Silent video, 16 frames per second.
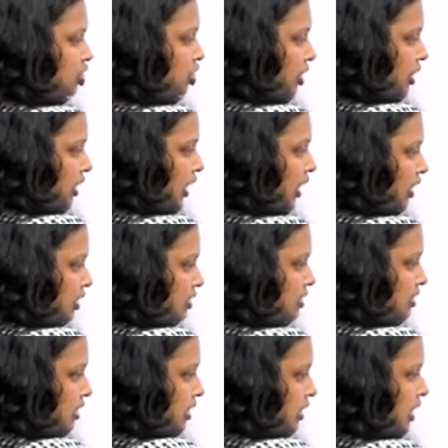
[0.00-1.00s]

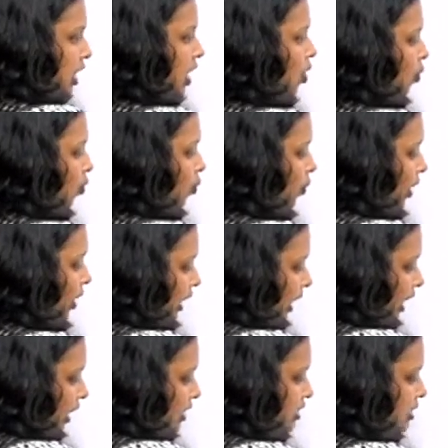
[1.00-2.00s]
gx when
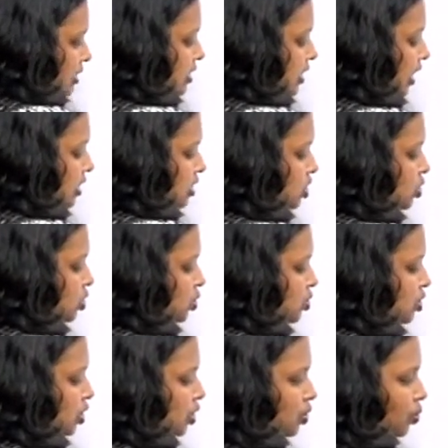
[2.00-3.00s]
x tends to
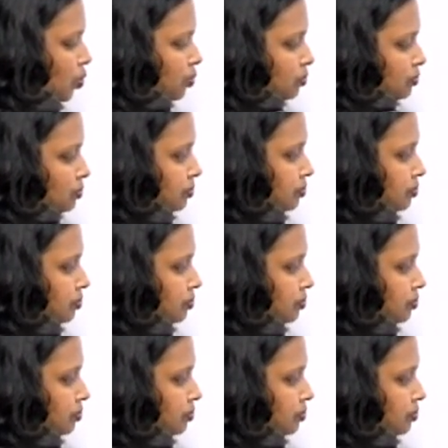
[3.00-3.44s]
0.